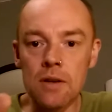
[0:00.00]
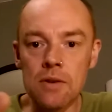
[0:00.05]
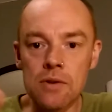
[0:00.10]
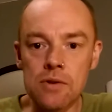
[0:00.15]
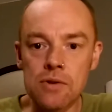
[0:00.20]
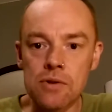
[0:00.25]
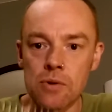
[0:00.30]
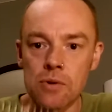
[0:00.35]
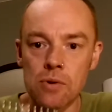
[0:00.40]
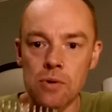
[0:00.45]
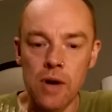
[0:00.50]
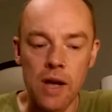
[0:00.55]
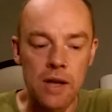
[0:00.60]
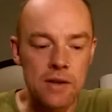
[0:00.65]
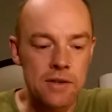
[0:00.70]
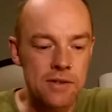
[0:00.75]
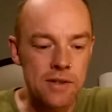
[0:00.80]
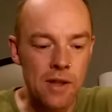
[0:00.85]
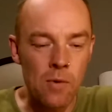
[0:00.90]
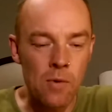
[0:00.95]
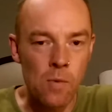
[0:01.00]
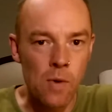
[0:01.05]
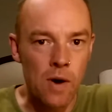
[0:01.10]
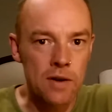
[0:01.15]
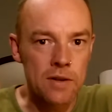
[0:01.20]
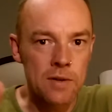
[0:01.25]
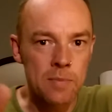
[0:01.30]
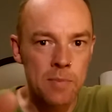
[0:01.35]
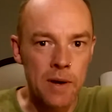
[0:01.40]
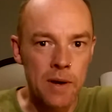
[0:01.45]
So it still
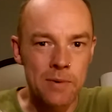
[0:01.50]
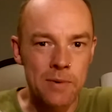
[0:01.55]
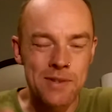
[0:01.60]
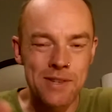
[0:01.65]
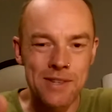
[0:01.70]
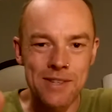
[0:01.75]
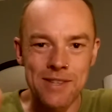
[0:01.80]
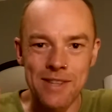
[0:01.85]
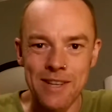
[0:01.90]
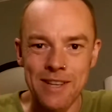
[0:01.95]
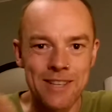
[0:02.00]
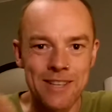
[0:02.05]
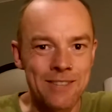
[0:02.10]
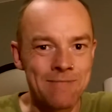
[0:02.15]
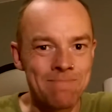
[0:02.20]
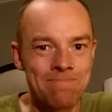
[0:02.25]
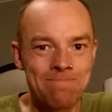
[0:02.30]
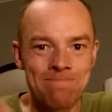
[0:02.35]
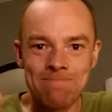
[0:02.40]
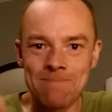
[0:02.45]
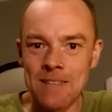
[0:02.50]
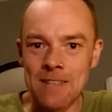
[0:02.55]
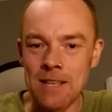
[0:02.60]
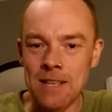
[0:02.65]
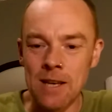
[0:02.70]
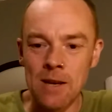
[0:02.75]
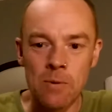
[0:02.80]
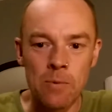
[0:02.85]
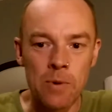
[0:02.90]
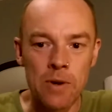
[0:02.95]
worked, but I was just thinking,
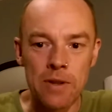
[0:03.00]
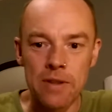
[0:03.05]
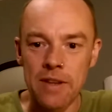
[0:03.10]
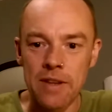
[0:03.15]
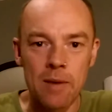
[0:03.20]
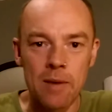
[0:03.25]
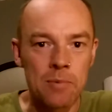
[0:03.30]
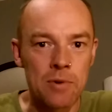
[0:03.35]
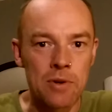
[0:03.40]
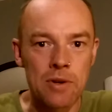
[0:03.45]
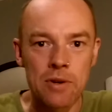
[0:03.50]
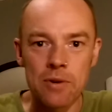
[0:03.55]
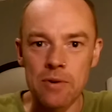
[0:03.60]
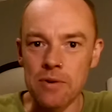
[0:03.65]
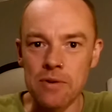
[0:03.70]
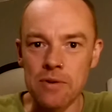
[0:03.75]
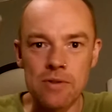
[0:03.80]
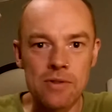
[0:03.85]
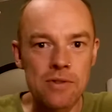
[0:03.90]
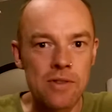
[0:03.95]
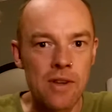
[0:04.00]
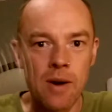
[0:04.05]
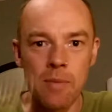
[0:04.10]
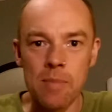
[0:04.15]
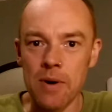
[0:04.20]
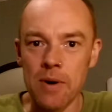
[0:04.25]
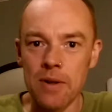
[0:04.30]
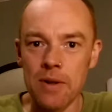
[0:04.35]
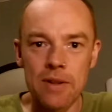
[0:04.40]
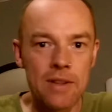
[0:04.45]
one day I'm going to go and start
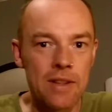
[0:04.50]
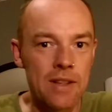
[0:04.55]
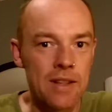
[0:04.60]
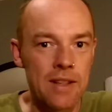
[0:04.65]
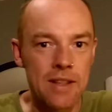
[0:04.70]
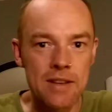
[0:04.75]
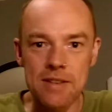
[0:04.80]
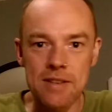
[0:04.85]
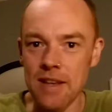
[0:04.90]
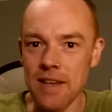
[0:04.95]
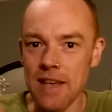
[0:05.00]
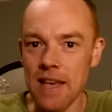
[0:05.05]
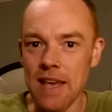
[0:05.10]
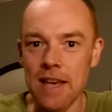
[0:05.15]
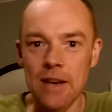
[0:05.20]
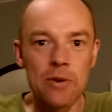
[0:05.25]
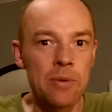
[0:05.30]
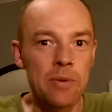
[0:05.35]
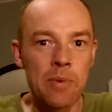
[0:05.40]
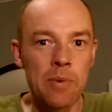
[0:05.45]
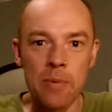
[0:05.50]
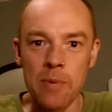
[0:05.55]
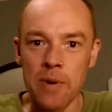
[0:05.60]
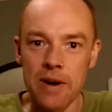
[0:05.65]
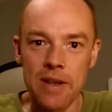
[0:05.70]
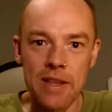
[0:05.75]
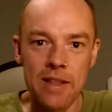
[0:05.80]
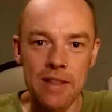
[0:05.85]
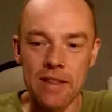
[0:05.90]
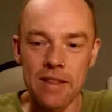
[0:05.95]
bottling and this thing ain't going to be
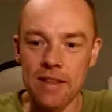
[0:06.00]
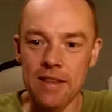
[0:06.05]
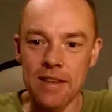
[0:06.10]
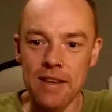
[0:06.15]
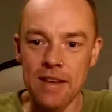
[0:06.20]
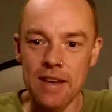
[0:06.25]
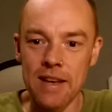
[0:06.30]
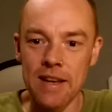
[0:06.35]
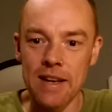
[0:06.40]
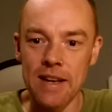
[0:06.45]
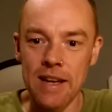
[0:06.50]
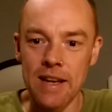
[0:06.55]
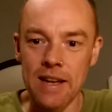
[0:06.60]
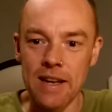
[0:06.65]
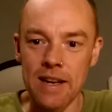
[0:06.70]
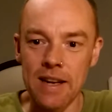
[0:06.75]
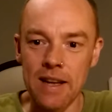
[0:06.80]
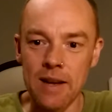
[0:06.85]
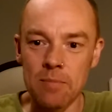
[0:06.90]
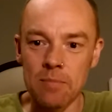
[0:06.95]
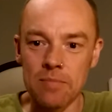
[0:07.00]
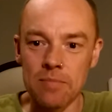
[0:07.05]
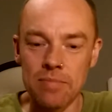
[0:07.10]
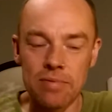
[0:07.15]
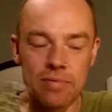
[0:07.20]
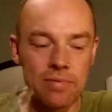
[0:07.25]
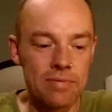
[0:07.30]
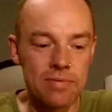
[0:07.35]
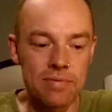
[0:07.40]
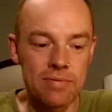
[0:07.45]
working. And then
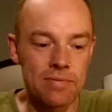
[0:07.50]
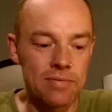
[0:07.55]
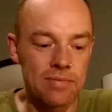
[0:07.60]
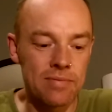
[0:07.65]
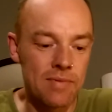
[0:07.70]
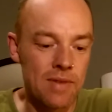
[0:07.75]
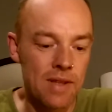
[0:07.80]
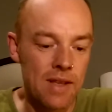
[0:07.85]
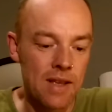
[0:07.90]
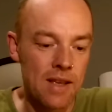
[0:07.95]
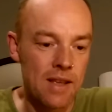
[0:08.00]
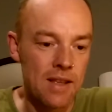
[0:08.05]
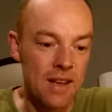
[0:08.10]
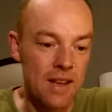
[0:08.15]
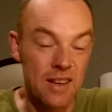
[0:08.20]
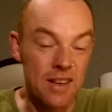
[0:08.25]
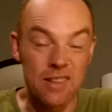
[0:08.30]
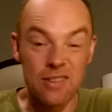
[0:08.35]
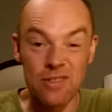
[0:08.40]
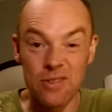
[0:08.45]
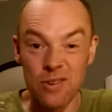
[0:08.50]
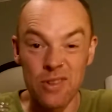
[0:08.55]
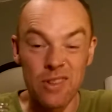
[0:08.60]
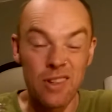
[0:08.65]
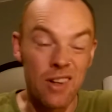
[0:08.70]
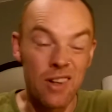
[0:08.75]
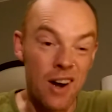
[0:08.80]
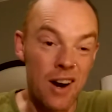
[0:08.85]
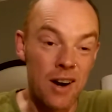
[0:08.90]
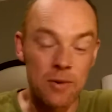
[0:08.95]
I could do it the
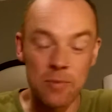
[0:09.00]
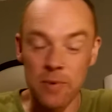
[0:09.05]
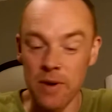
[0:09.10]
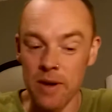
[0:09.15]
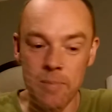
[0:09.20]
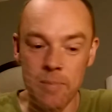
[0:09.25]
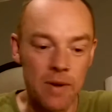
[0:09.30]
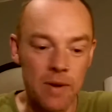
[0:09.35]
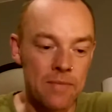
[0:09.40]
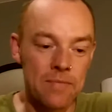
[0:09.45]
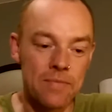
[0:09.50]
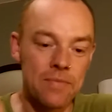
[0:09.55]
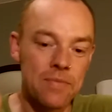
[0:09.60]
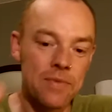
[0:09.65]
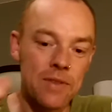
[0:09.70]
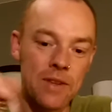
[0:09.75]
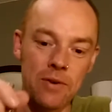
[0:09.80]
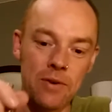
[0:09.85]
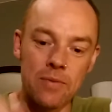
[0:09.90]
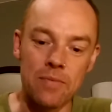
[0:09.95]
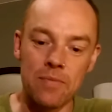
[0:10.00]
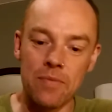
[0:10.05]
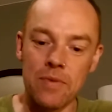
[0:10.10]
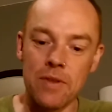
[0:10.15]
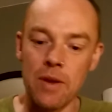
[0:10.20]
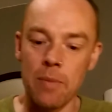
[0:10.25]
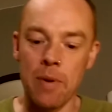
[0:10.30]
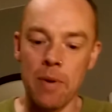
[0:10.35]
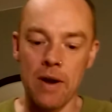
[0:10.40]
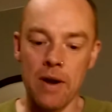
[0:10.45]
hard way, but you know,
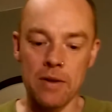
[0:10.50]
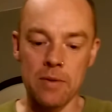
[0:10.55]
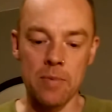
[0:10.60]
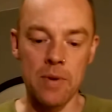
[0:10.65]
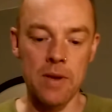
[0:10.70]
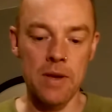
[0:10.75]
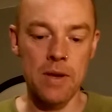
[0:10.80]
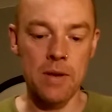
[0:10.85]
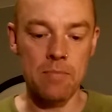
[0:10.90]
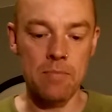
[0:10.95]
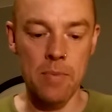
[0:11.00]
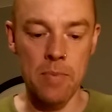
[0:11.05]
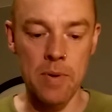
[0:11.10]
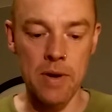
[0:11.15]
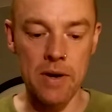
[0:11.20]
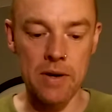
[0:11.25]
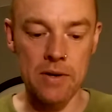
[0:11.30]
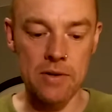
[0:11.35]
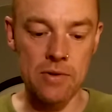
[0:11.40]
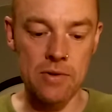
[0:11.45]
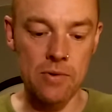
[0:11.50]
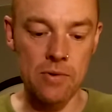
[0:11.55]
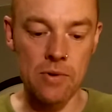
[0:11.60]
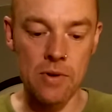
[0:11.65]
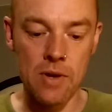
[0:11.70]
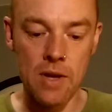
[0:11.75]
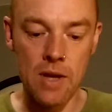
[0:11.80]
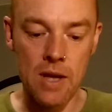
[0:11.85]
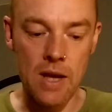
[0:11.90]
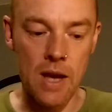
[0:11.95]
you're better to be prepared. So
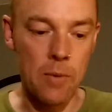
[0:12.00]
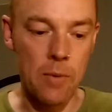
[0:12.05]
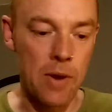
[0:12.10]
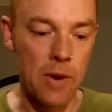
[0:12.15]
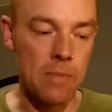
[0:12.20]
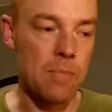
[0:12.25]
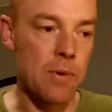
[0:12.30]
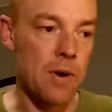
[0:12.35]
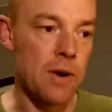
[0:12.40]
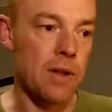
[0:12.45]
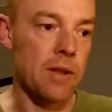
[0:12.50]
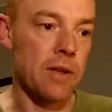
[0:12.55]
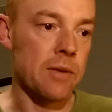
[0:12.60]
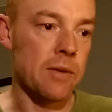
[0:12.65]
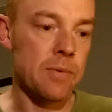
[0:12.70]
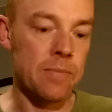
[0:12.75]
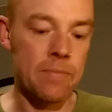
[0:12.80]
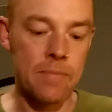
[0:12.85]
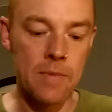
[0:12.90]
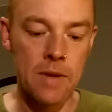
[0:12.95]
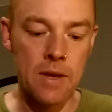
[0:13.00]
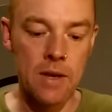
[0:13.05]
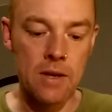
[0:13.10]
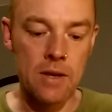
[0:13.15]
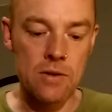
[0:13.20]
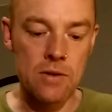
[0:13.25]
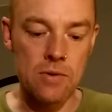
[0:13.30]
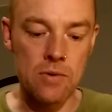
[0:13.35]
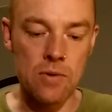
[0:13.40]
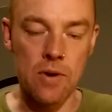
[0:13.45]
I went and bought another one.
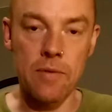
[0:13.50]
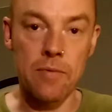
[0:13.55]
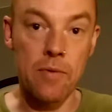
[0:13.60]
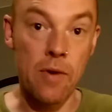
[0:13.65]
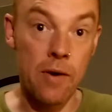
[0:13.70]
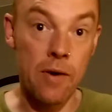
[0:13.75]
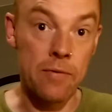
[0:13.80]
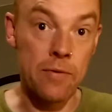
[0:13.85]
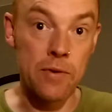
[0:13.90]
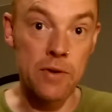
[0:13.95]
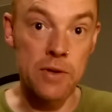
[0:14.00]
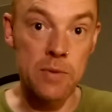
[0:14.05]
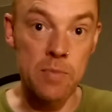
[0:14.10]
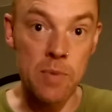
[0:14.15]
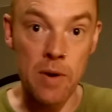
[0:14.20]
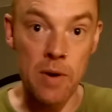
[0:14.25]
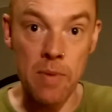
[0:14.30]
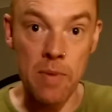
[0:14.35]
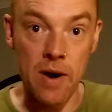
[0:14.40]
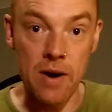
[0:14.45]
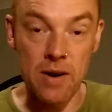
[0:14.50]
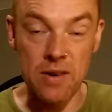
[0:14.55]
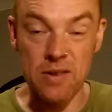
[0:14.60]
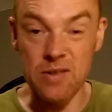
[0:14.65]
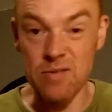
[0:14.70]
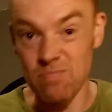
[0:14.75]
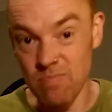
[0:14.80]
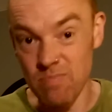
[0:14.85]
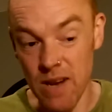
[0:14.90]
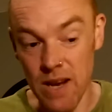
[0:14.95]
So I've got a few spare
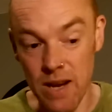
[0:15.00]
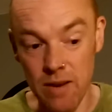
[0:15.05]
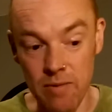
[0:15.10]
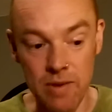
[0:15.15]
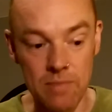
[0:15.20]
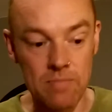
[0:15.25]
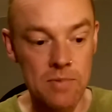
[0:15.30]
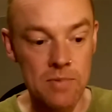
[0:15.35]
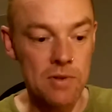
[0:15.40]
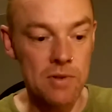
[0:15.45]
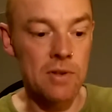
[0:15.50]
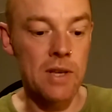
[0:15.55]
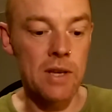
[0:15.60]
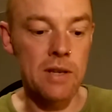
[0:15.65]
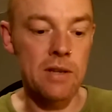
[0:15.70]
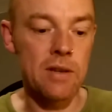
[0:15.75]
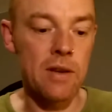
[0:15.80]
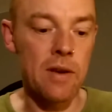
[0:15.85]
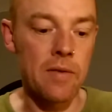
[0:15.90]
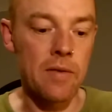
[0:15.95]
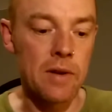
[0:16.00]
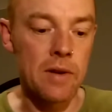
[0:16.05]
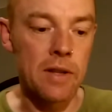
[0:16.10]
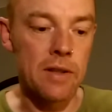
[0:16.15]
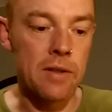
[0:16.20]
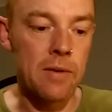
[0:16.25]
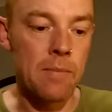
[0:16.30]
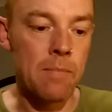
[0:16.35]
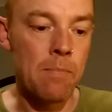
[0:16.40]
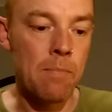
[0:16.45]
parts anyway, just in case I ever
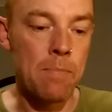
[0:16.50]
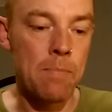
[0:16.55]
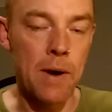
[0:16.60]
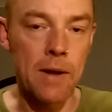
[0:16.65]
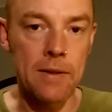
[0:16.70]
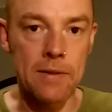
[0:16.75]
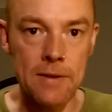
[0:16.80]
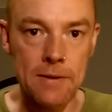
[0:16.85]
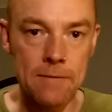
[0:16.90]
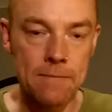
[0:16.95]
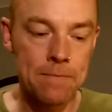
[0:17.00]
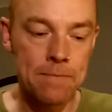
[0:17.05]
need them. But